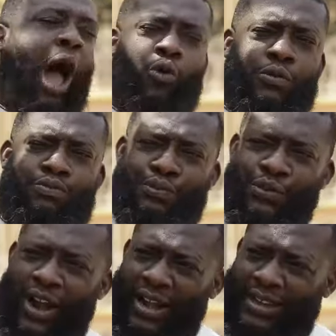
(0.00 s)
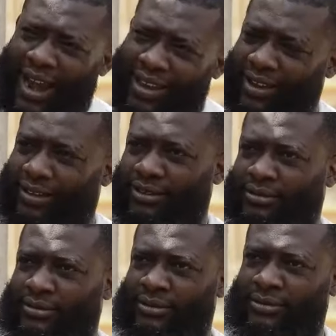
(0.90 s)
I will break that
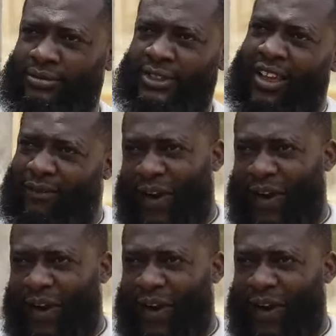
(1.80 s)
girl. Mm-hmm.